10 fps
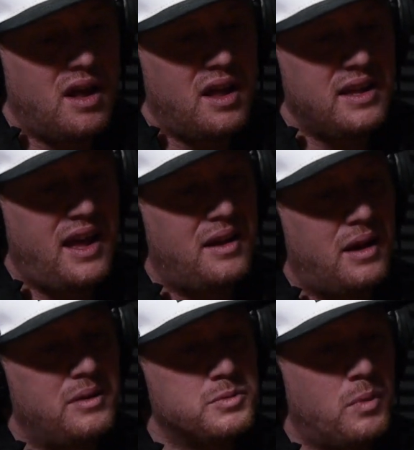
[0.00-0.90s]
Yeah,
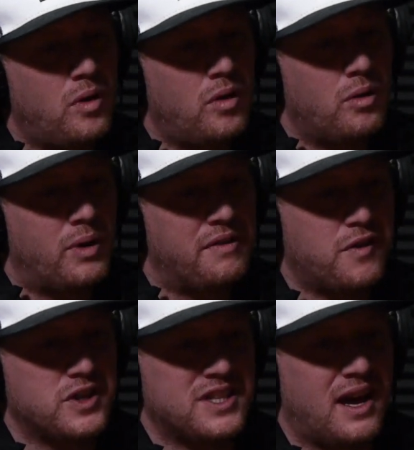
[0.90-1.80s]
it was more when I
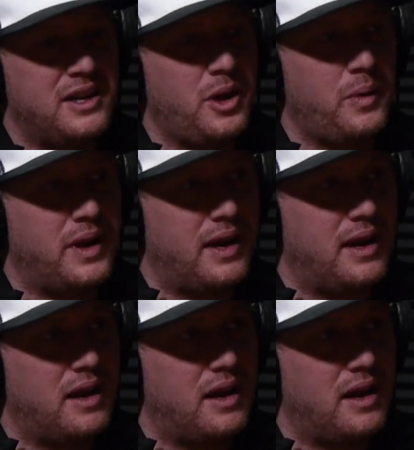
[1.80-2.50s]
first started doing it